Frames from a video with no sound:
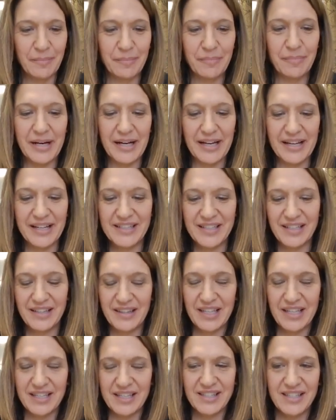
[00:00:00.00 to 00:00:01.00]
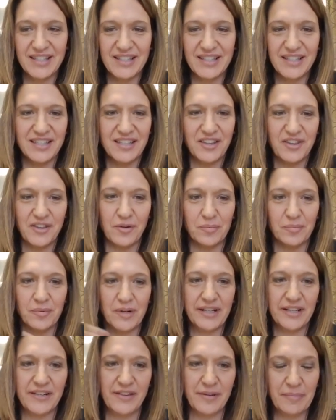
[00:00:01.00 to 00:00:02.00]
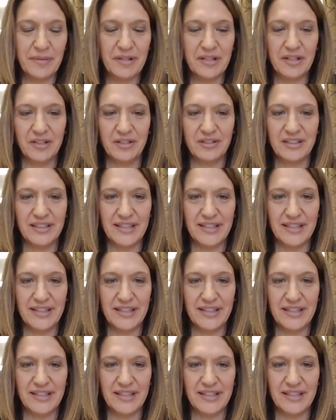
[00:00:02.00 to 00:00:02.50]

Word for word: but because this isn't the run-of-the-mill